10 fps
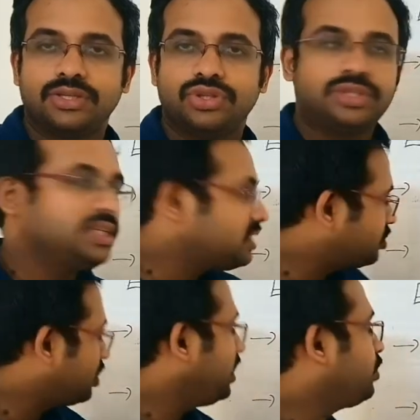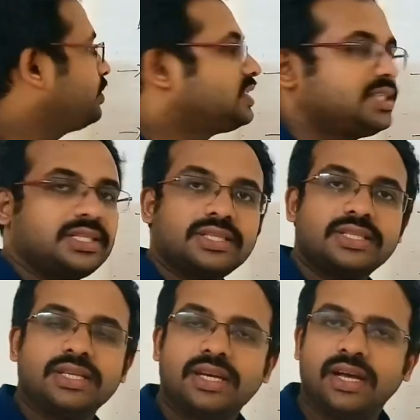So these three
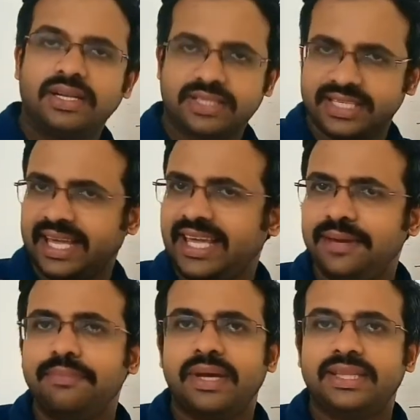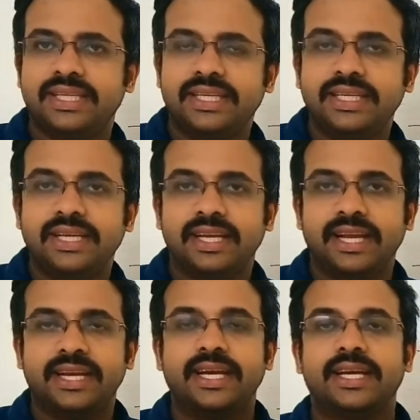questions are same method,
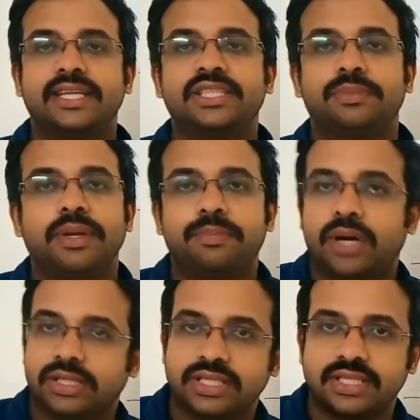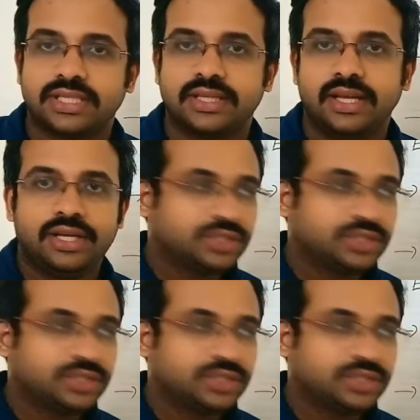integration by parts.